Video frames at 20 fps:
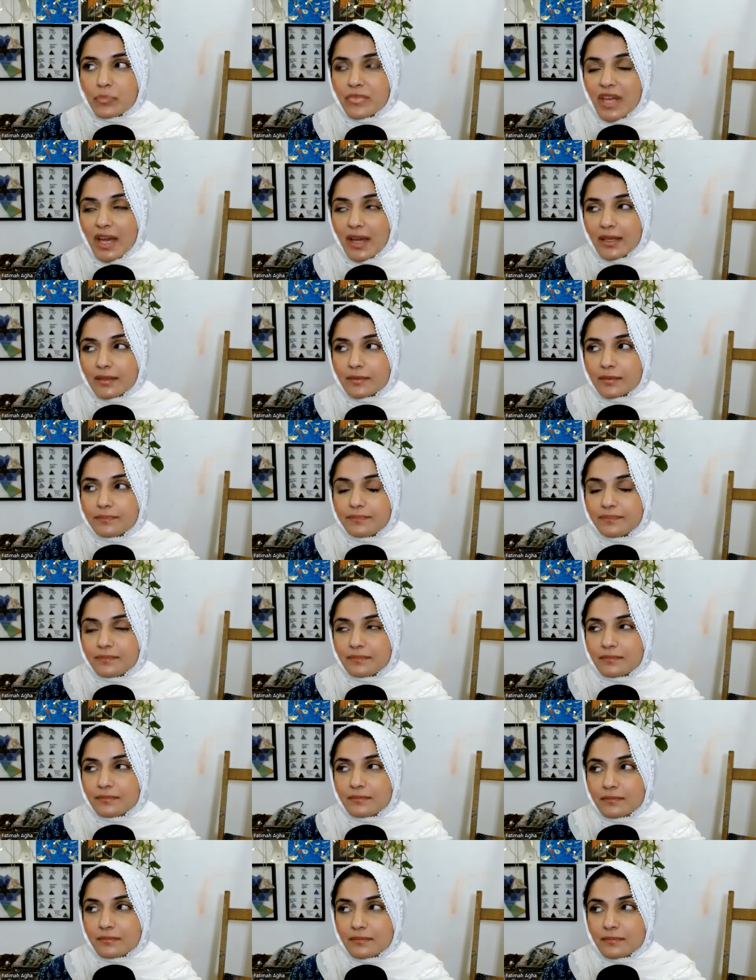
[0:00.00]
that
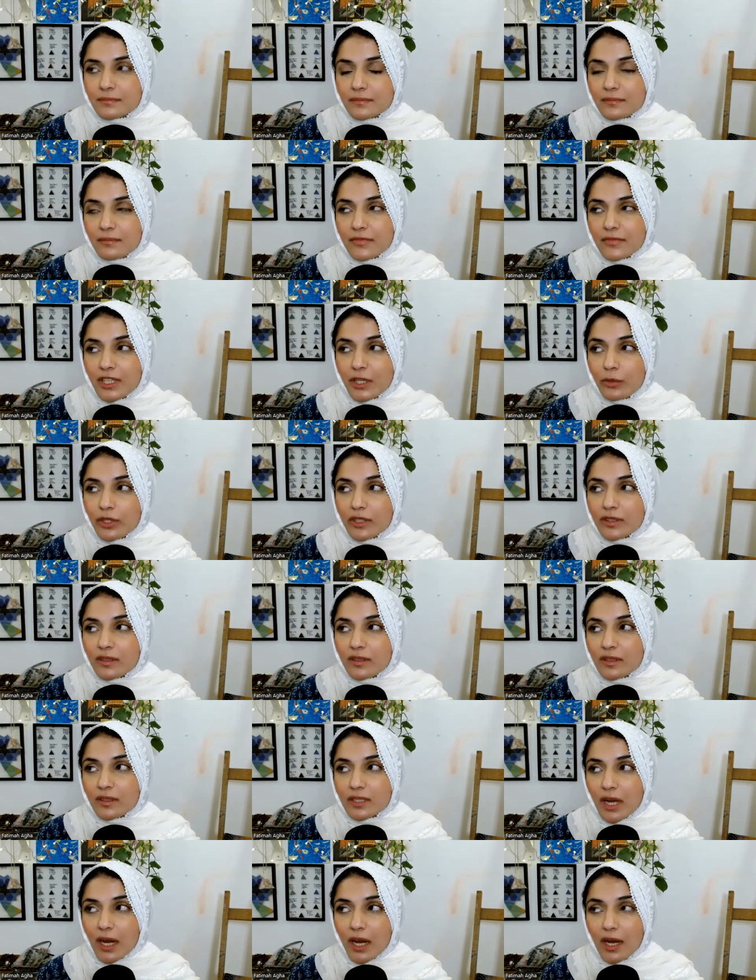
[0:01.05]
there was
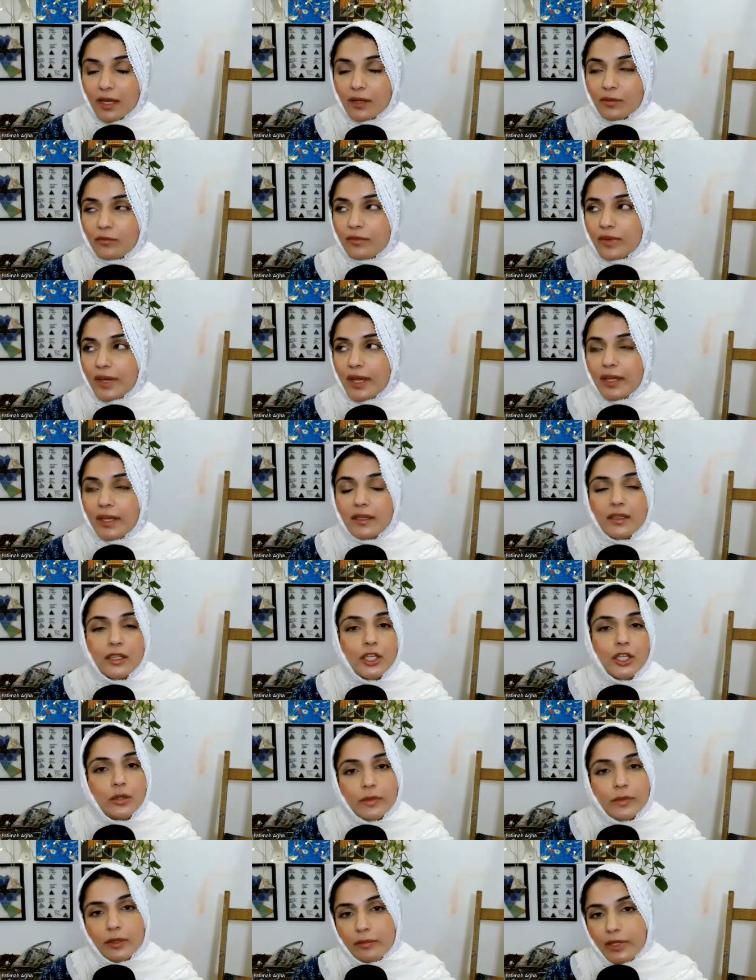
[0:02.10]
a time when the
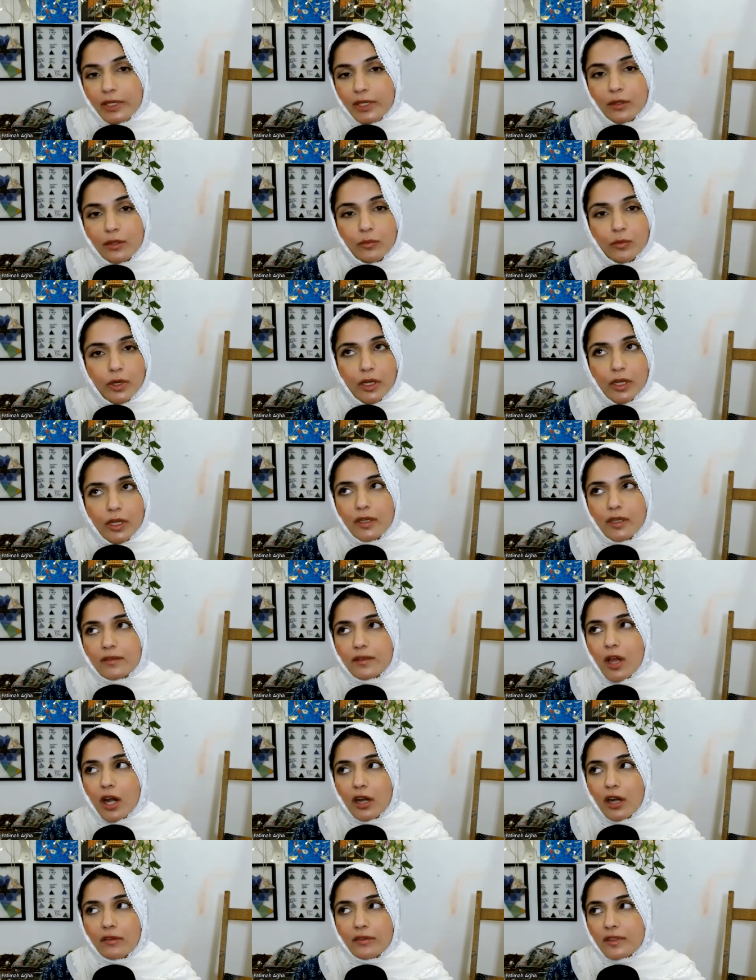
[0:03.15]
human being was
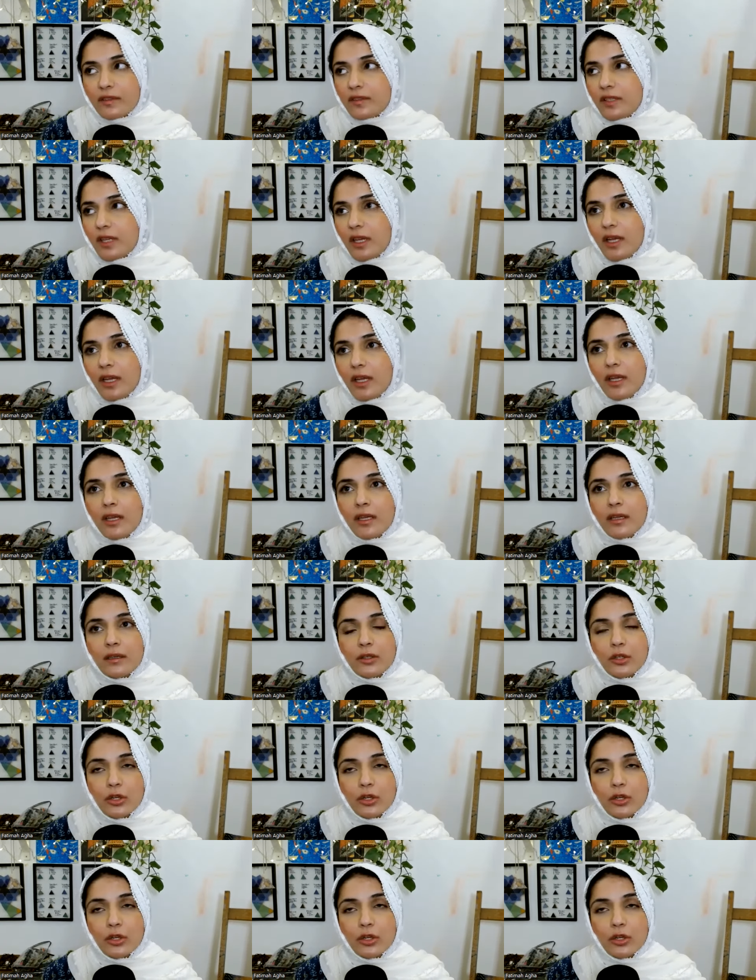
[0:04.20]
harvesting,